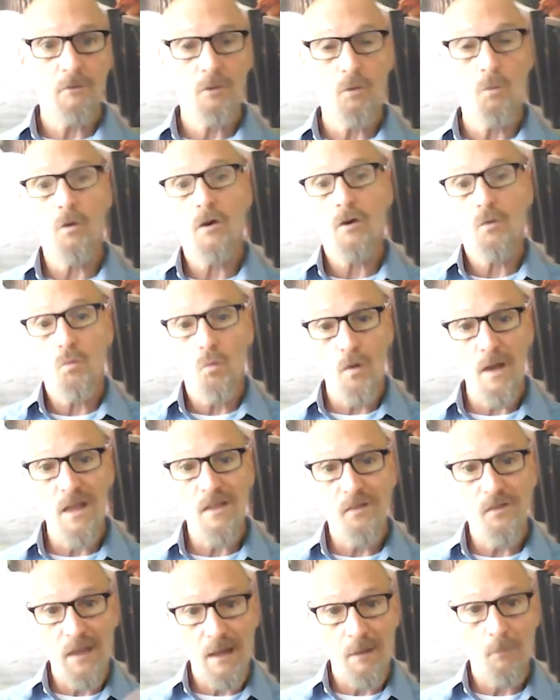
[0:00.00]
To work
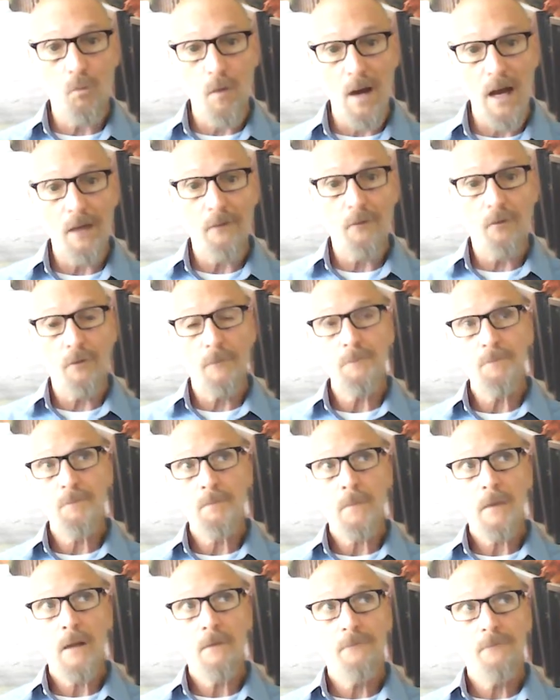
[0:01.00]
with them, rather,
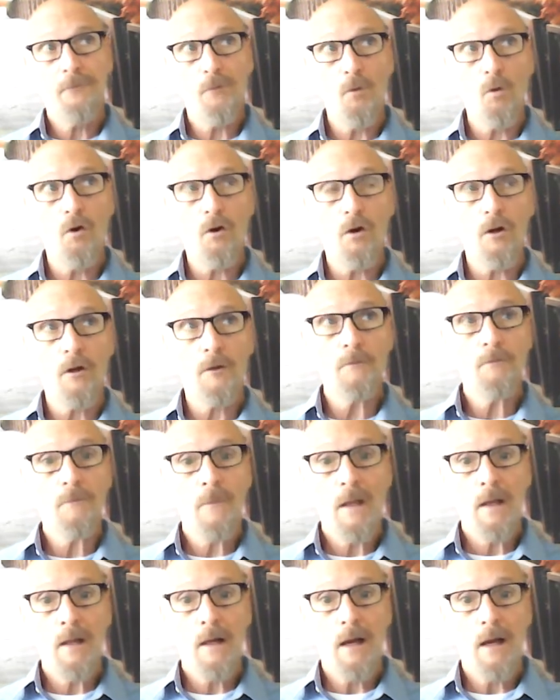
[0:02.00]
for
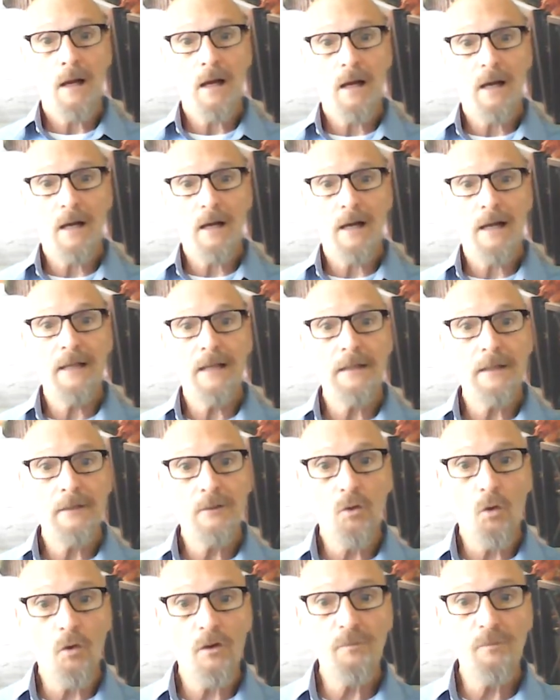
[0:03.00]
uh, an
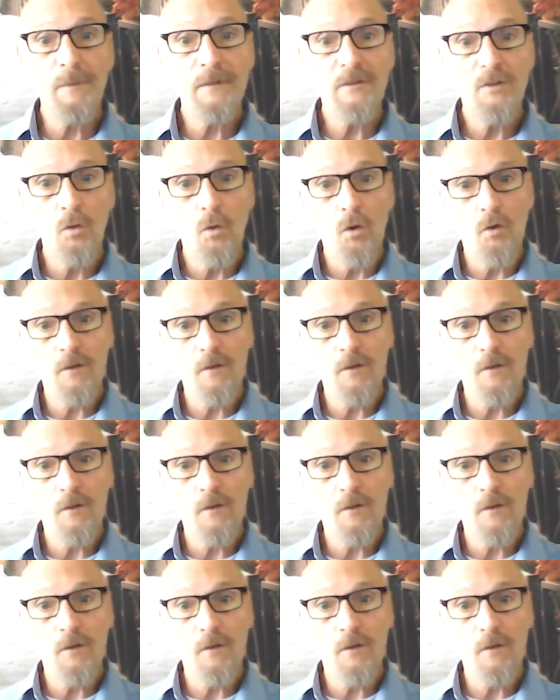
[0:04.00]
endorsement to